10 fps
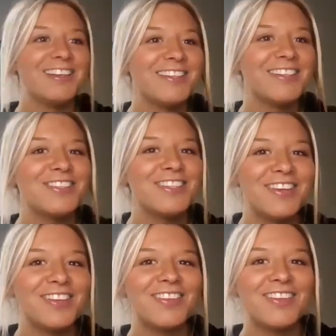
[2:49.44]
that is
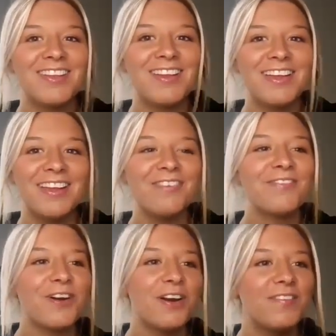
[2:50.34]

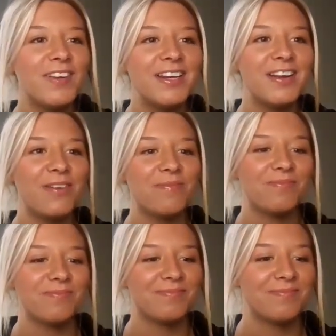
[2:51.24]
it for our video.